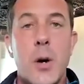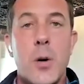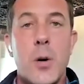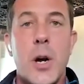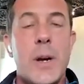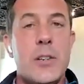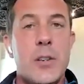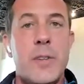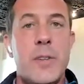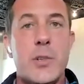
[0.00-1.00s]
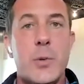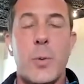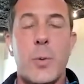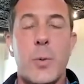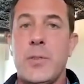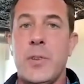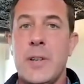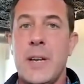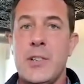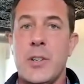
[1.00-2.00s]
Your logo and your visual
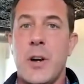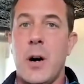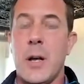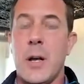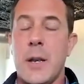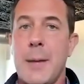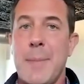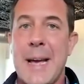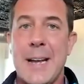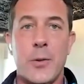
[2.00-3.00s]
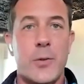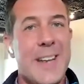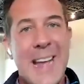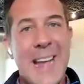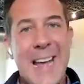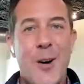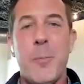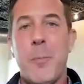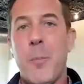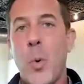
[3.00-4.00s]
representation online matters
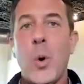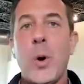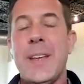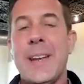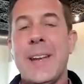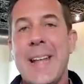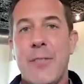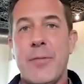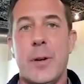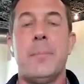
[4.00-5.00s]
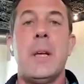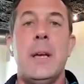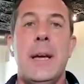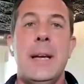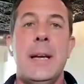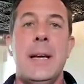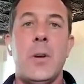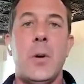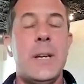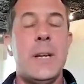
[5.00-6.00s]
now more than ever.
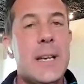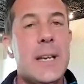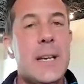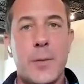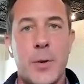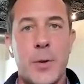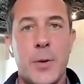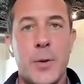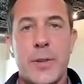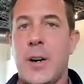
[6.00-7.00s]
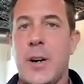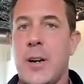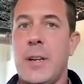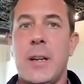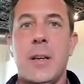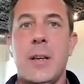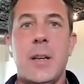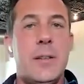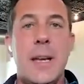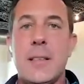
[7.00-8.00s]
And so get some good
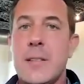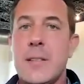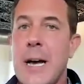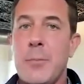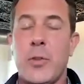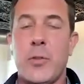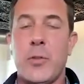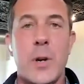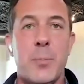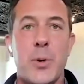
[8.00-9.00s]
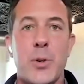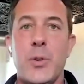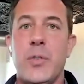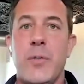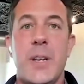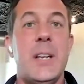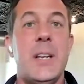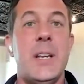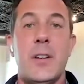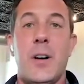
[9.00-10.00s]
photography. Take the time to script and
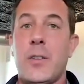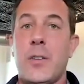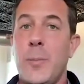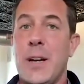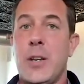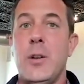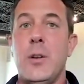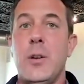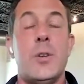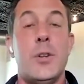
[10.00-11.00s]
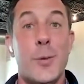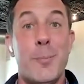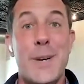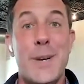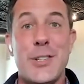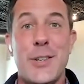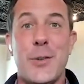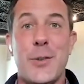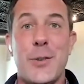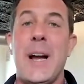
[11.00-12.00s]
produce a video that talks about you, your
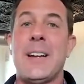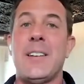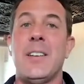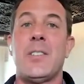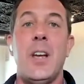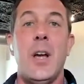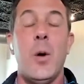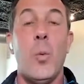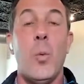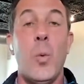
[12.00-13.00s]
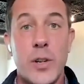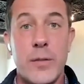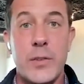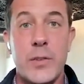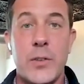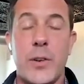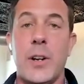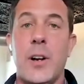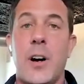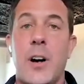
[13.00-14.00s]
mission as a practice. What
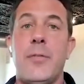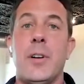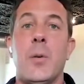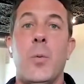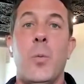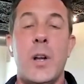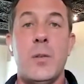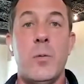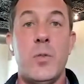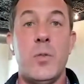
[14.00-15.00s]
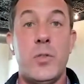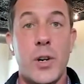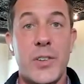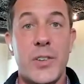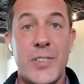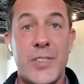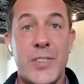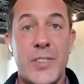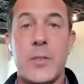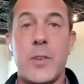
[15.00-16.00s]
services are you going to offer? What
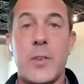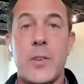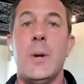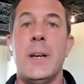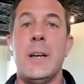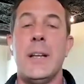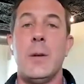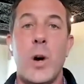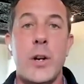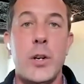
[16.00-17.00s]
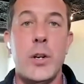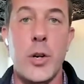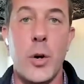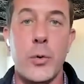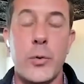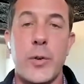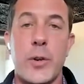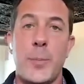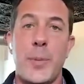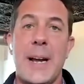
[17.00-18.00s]
service areas are you in? And what are your
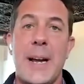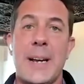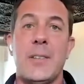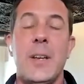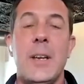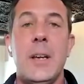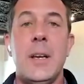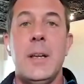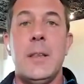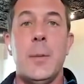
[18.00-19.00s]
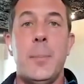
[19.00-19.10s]
goals for your practice?